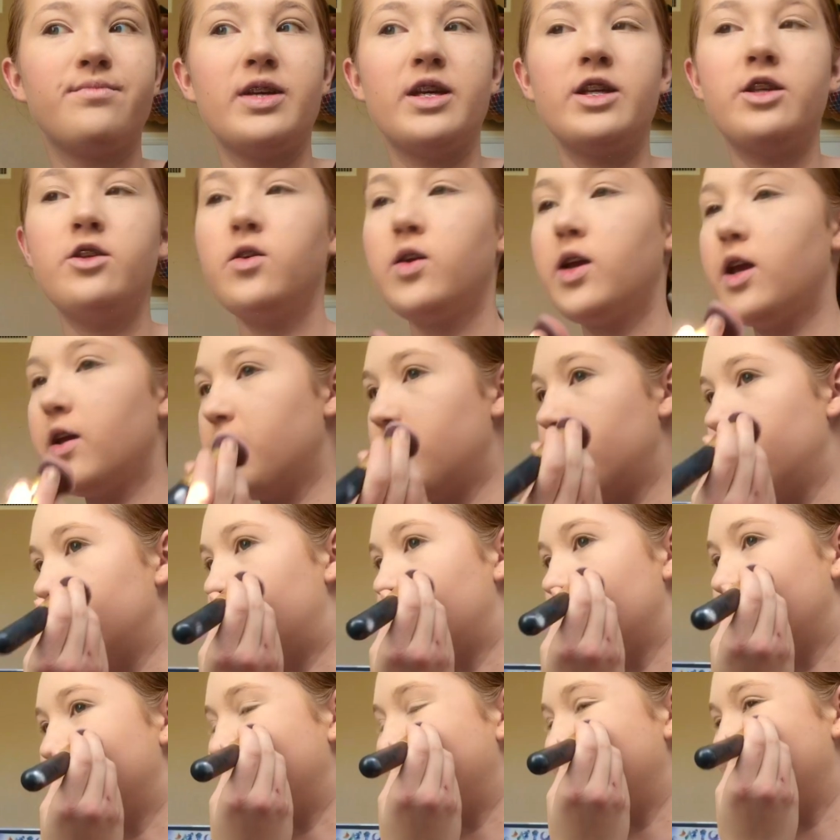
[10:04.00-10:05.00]
It's okay if you
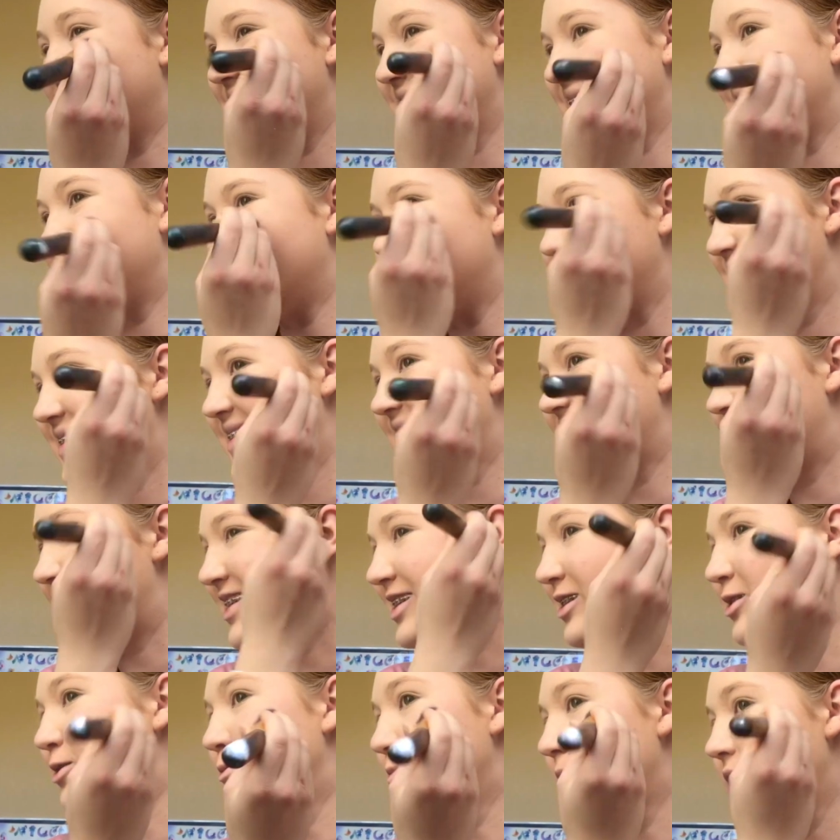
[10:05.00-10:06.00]
put
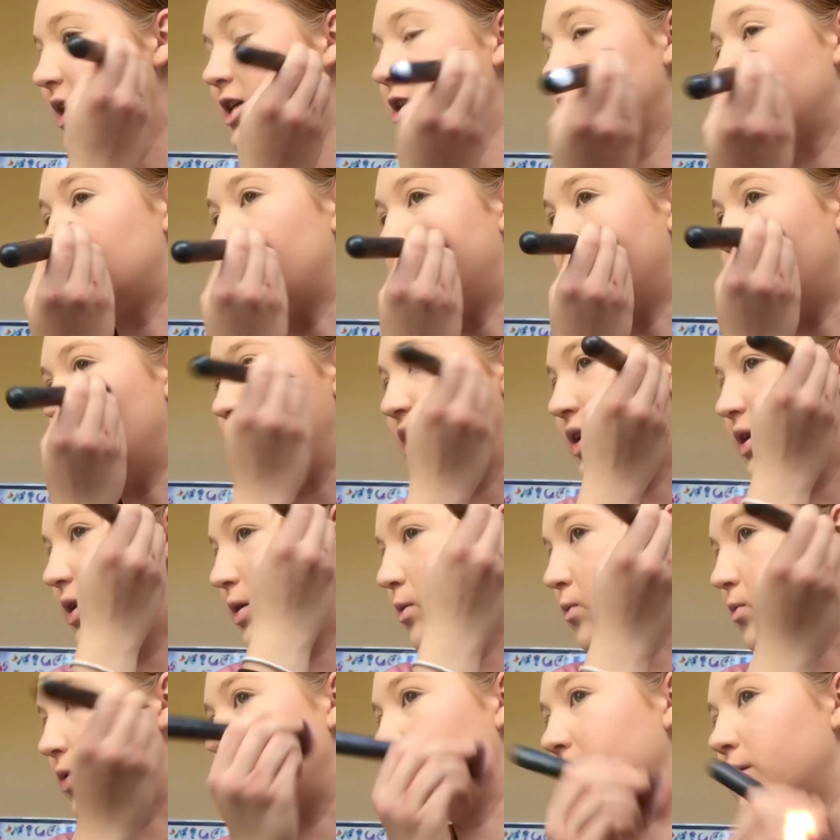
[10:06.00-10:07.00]
too much,
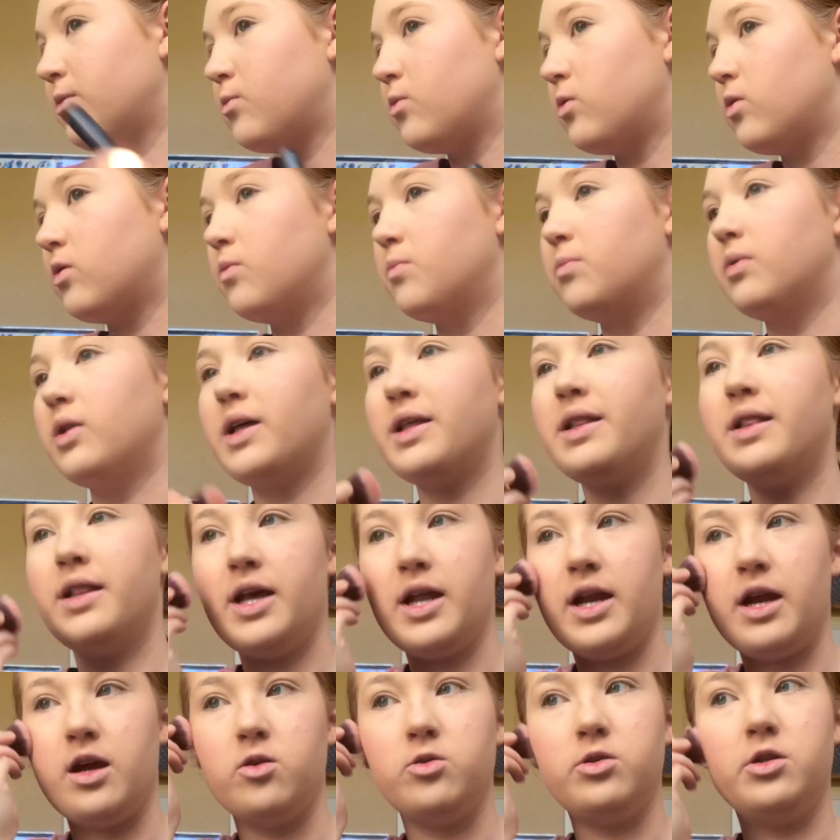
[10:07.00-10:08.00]
we will blend
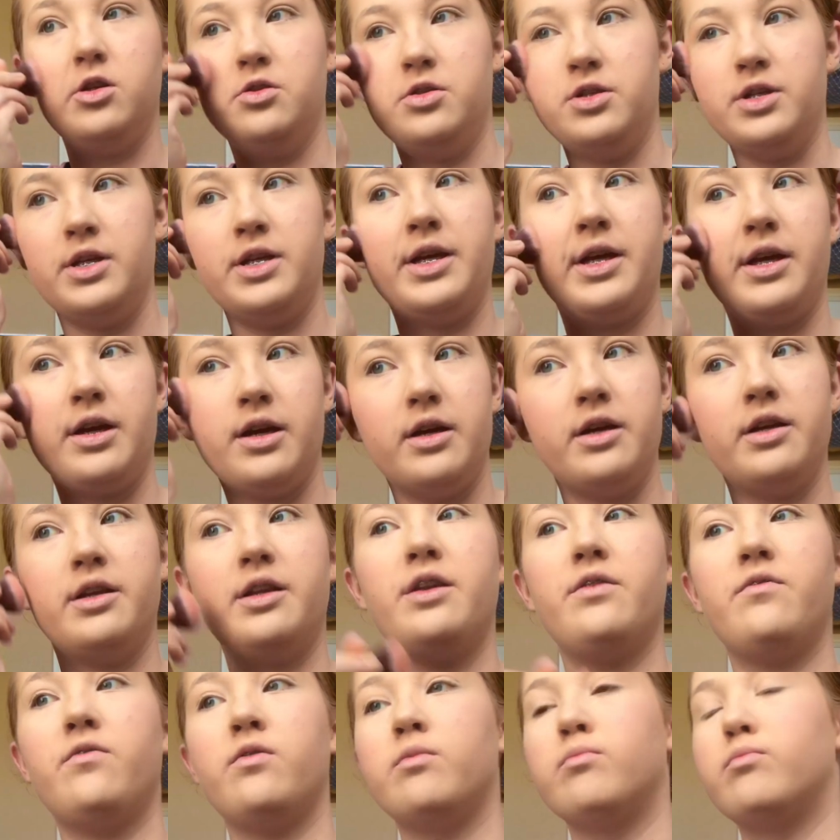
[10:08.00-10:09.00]
that out using a
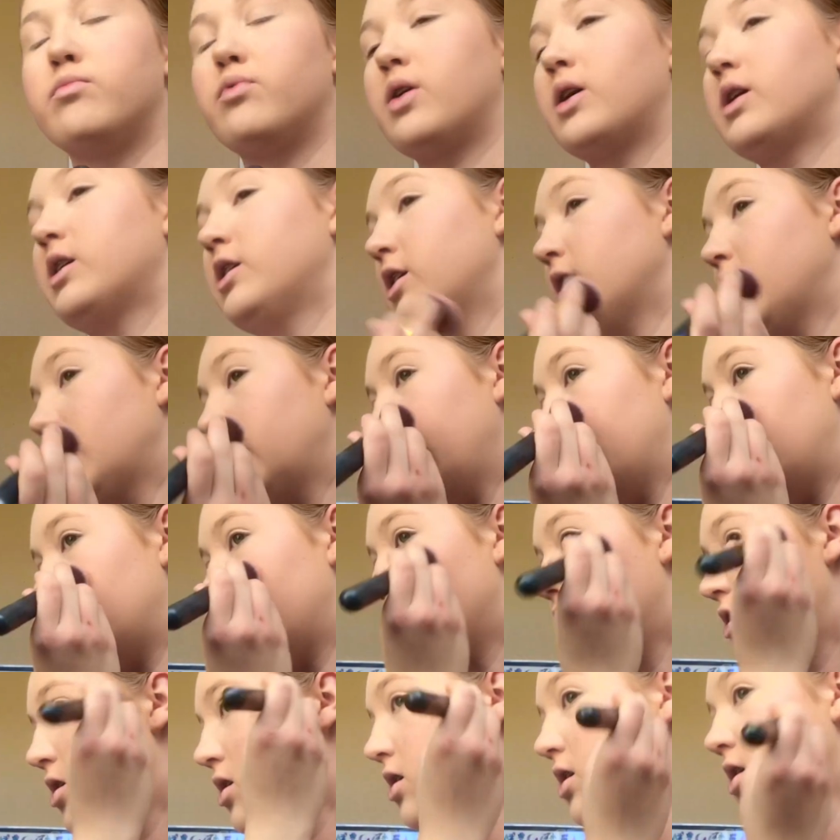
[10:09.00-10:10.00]
different brush
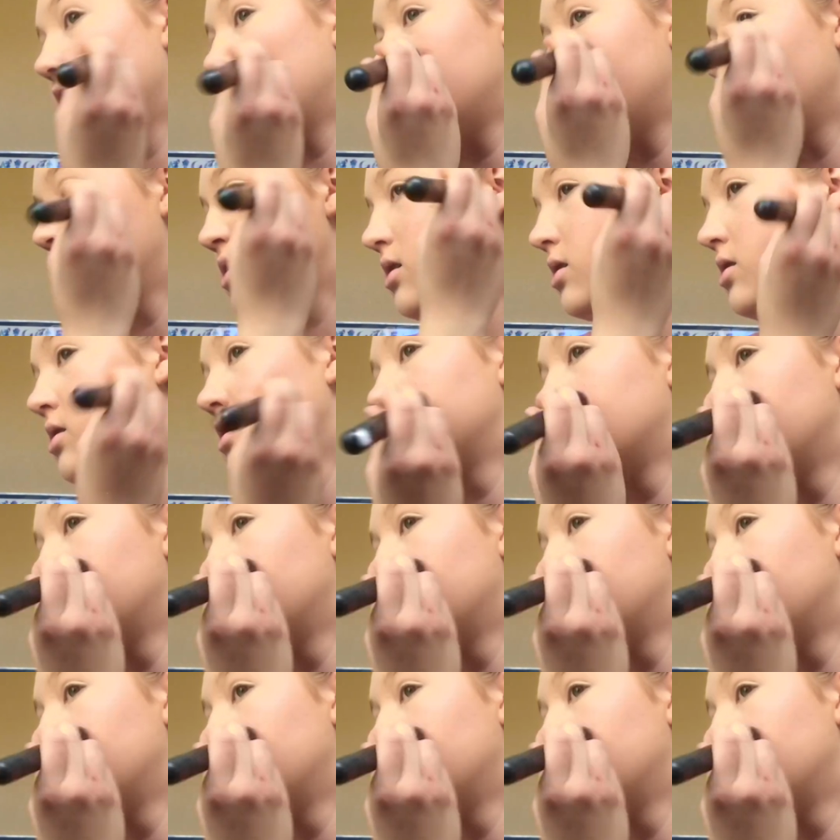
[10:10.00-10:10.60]
later on.